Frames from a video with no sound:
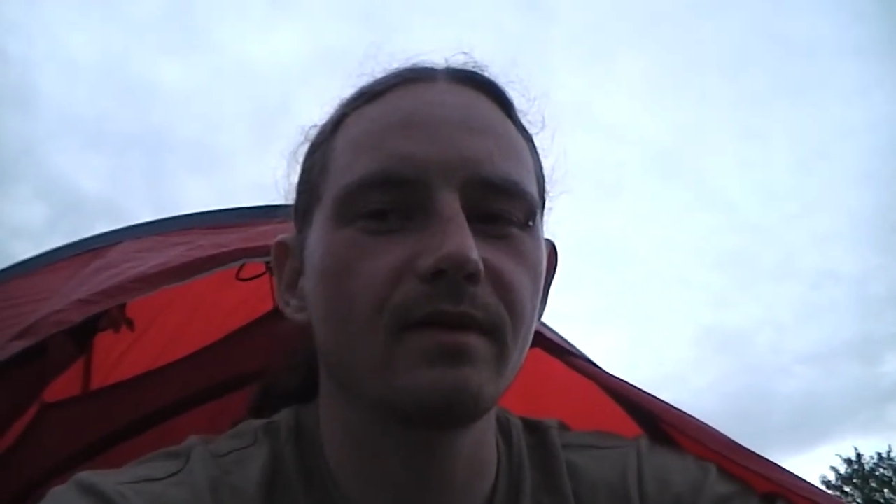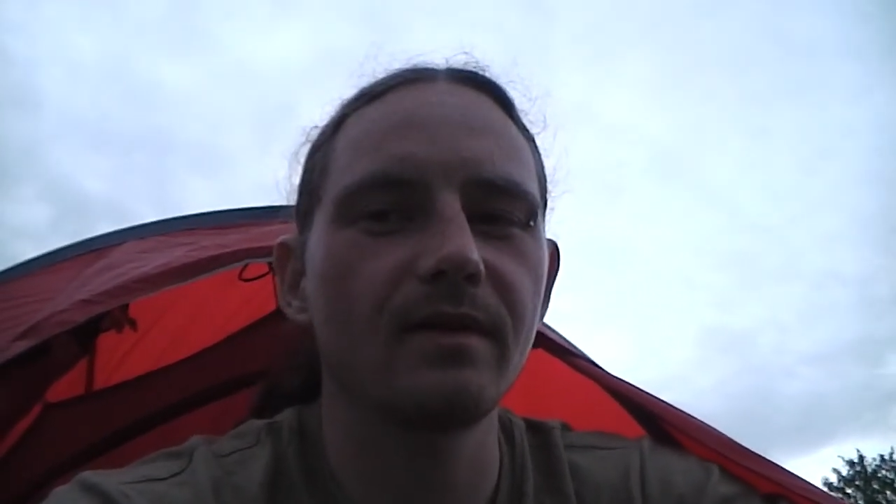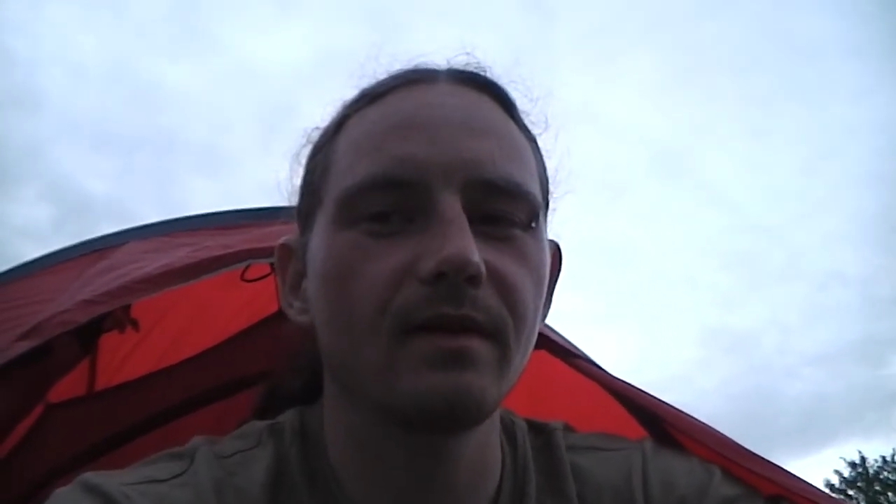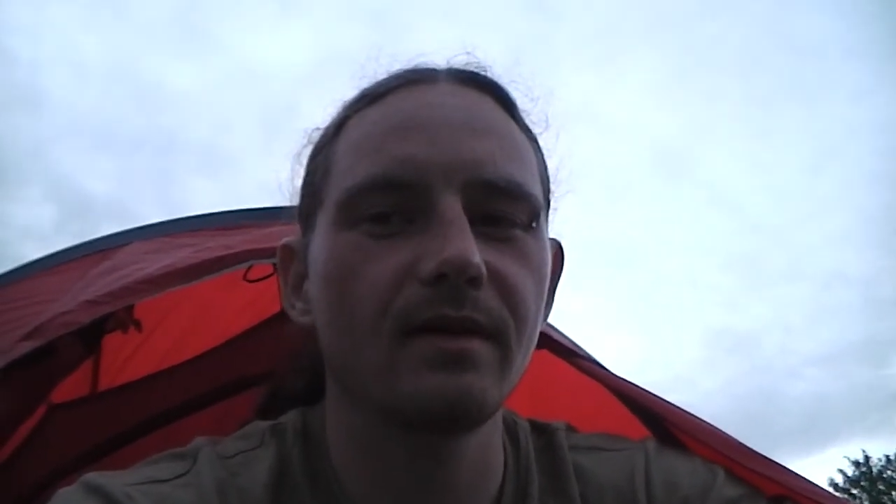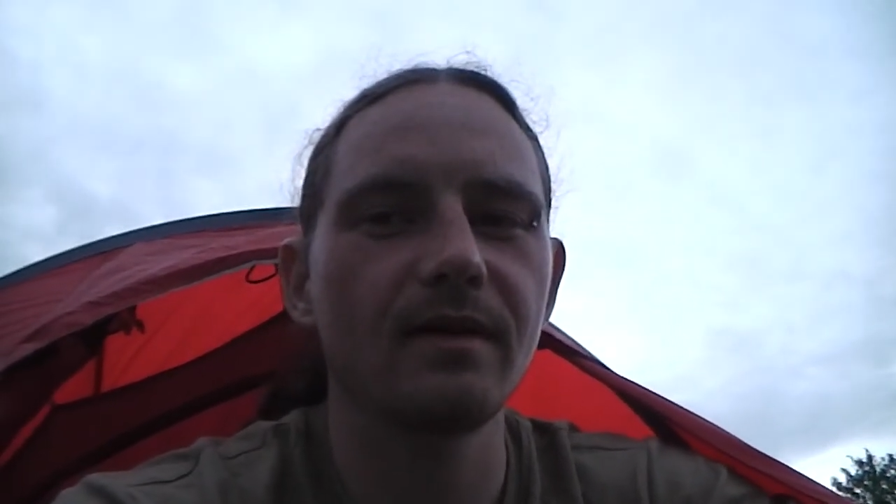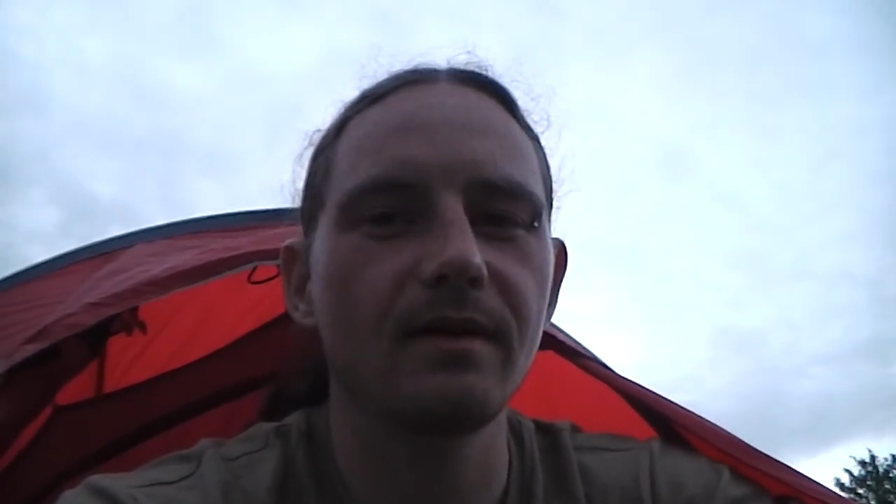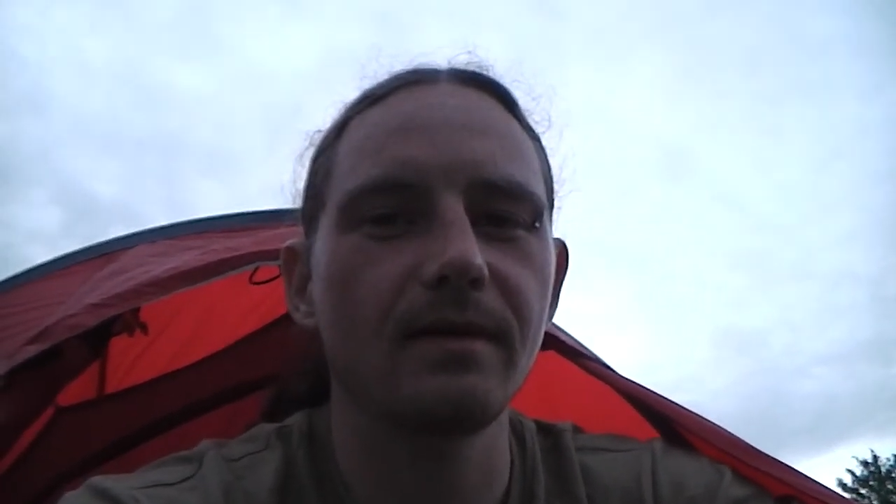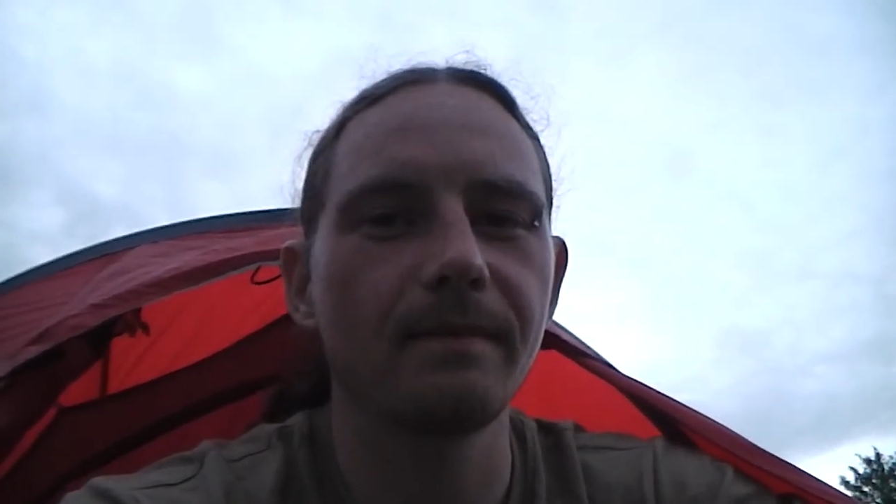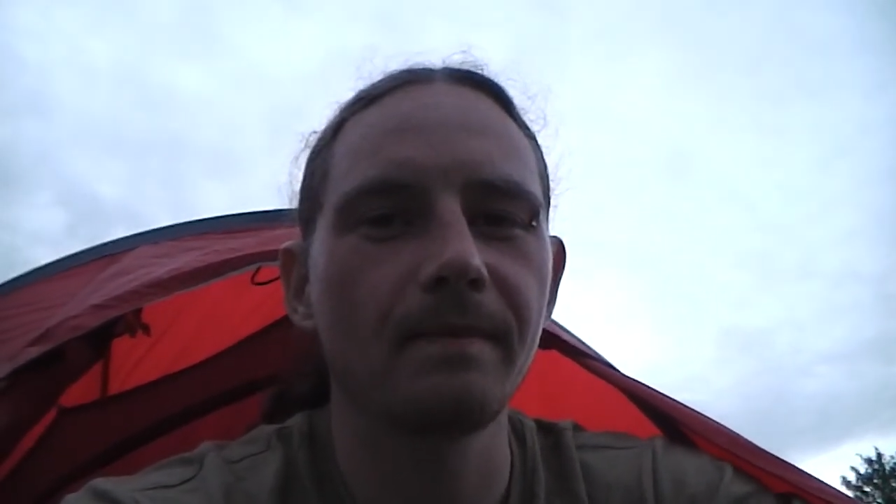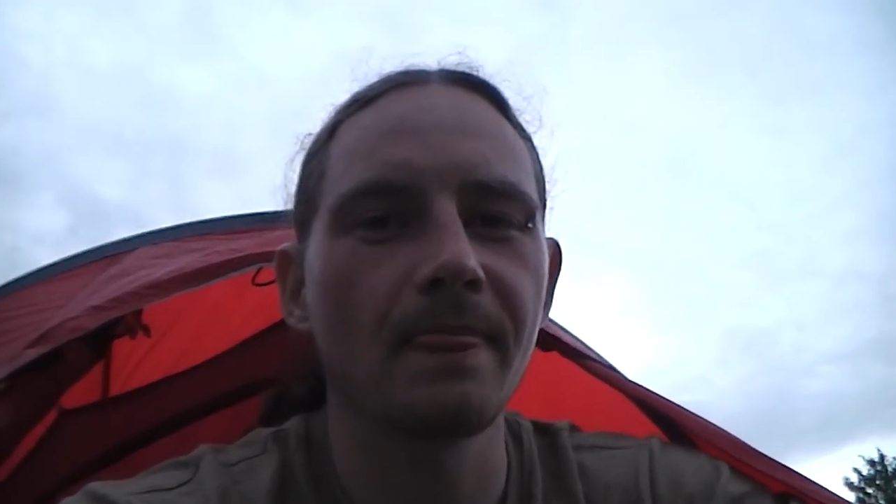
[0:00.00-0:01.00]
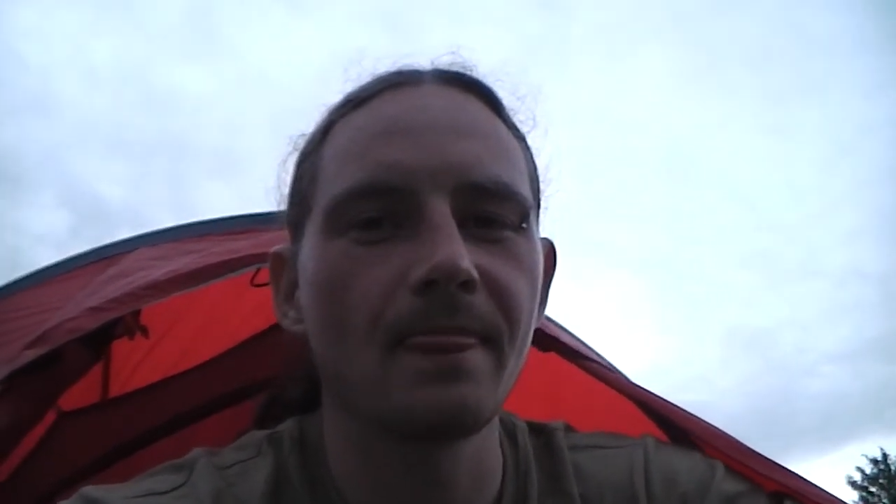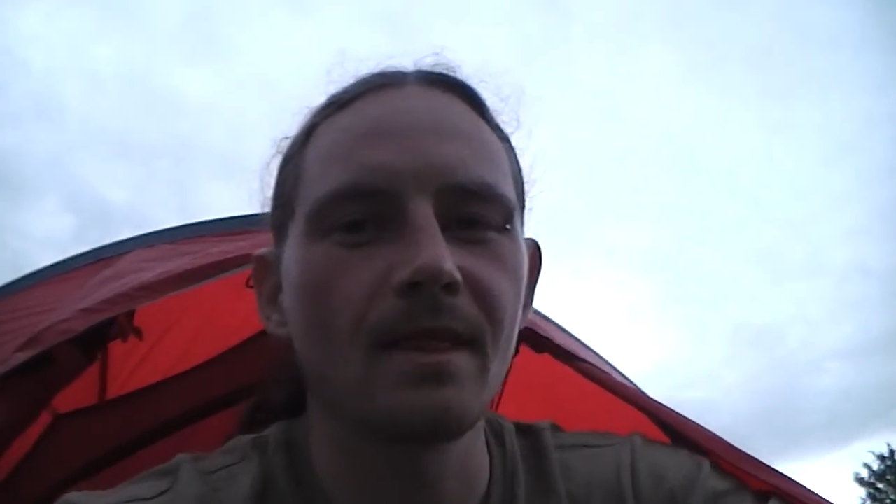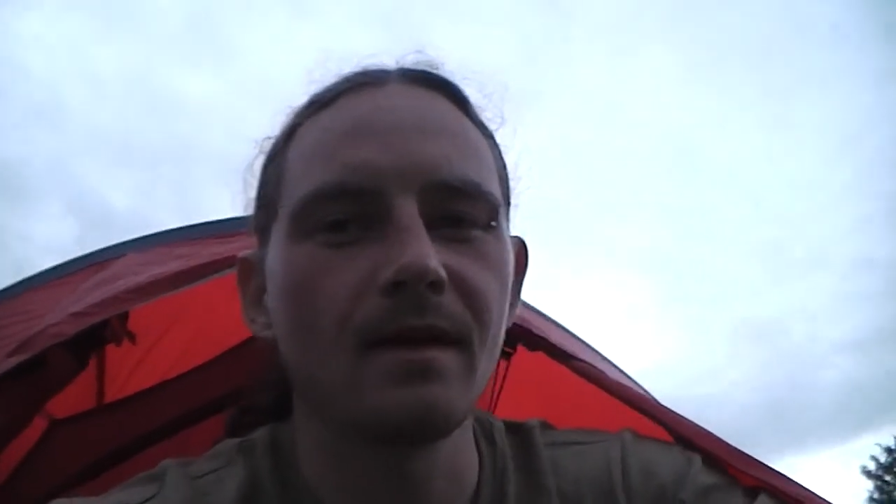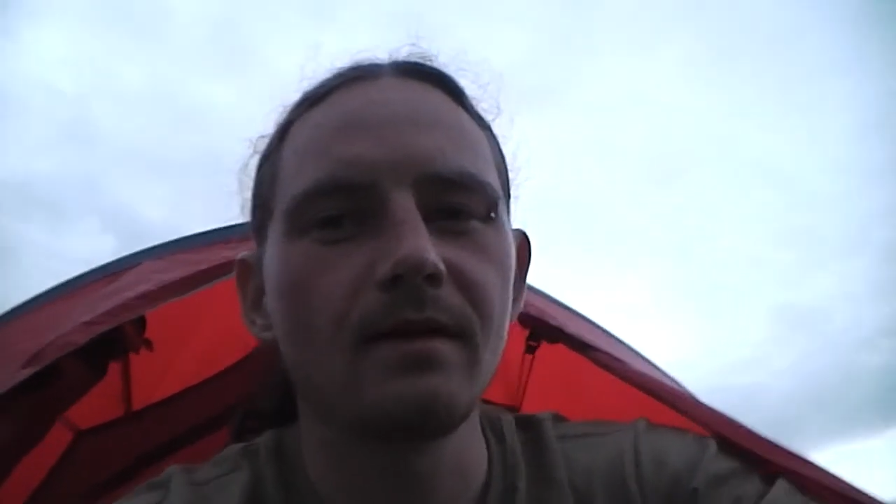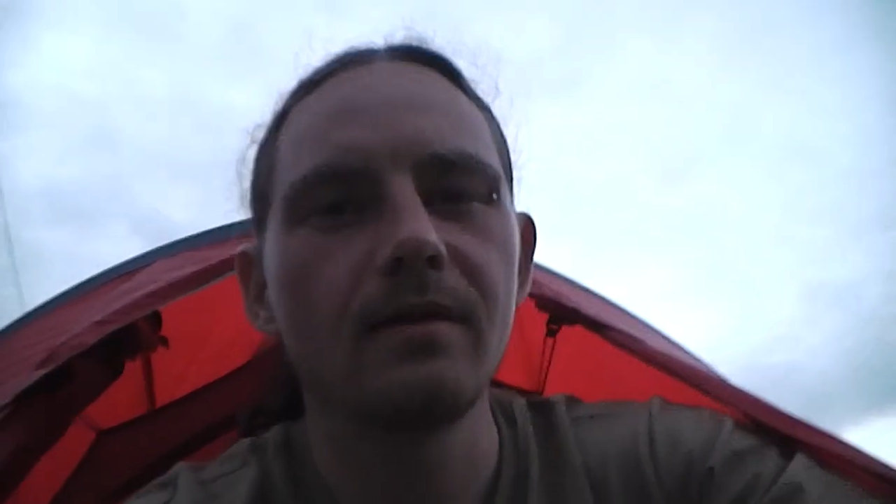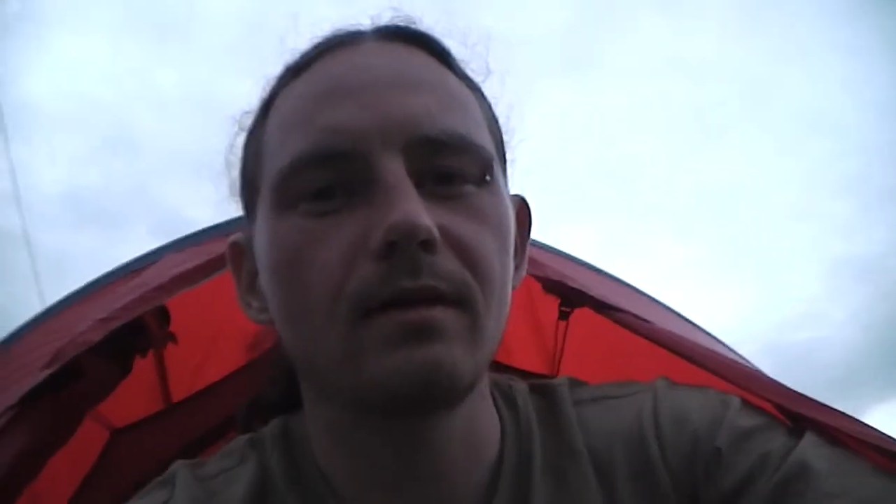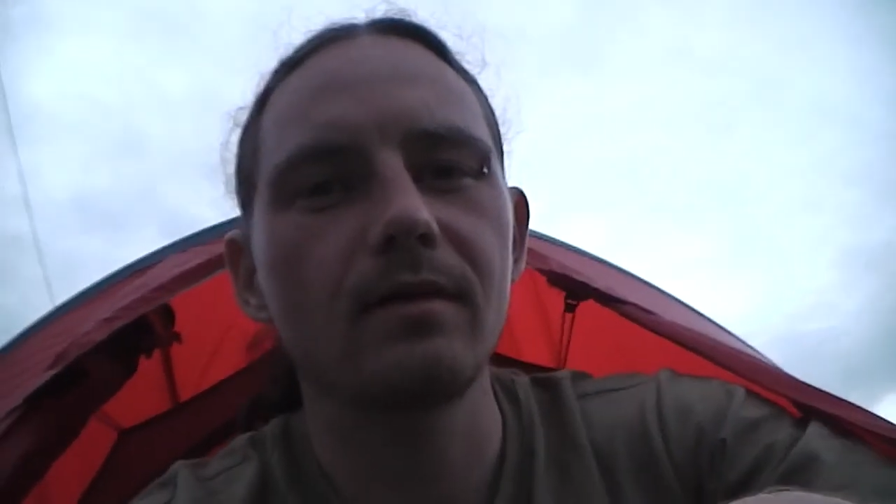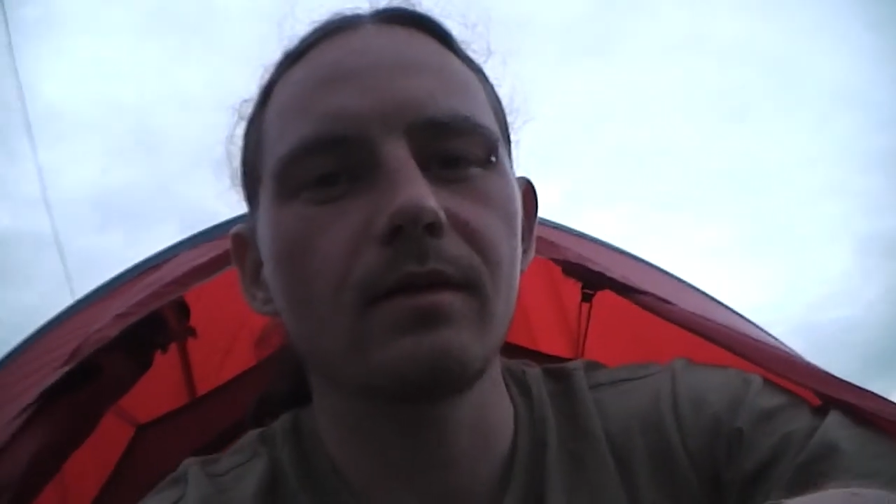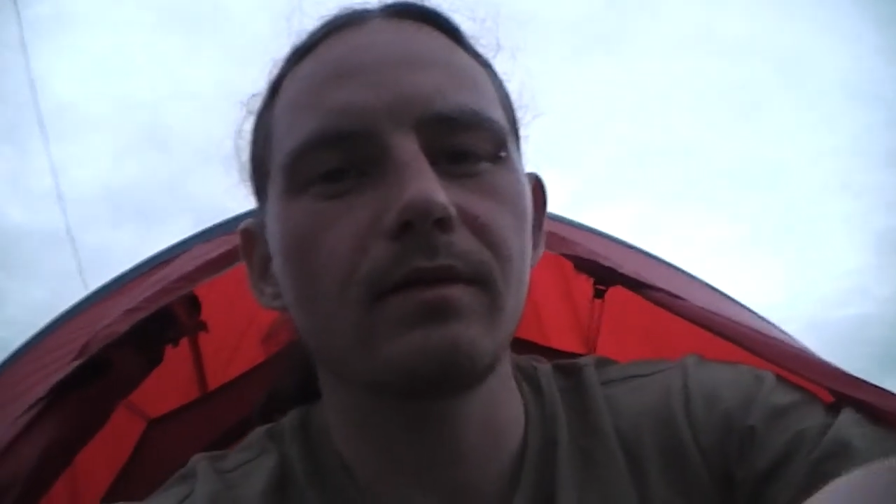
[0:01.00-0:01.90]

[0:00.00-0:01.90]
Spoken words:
and then I'll